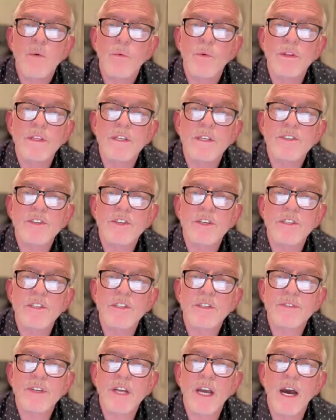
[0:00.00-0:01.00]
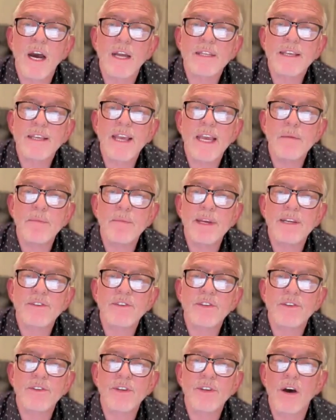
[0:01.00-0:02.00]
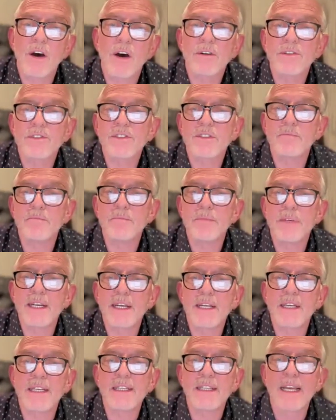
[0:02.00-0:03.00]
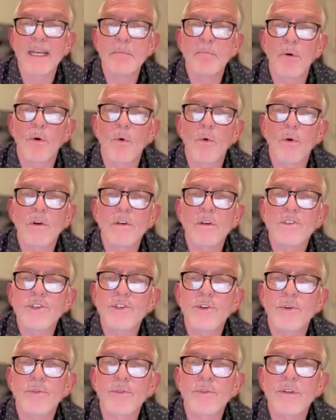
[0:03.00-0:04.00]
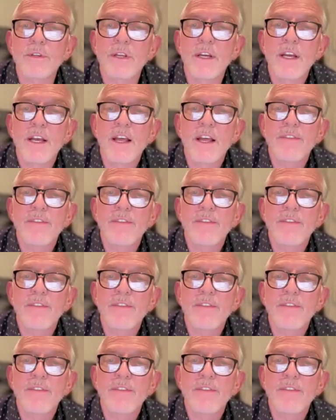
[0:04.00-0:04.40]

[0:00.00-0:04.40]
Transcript: when the sons of God came in to daughters of men and they bore children,